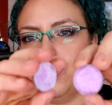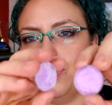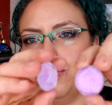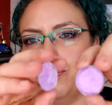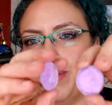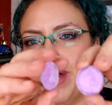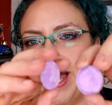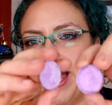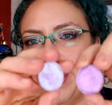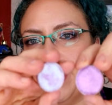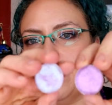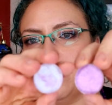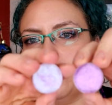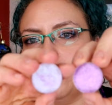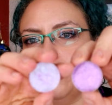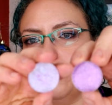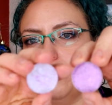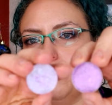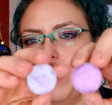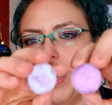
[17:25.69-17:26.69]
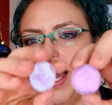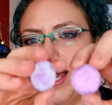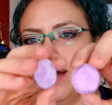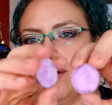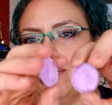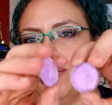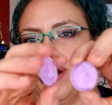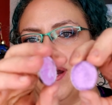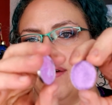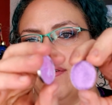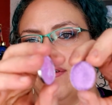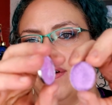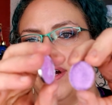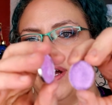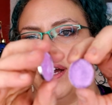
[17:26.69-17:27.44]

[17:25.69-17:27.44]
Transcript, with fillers: Ube, Ube, whatever.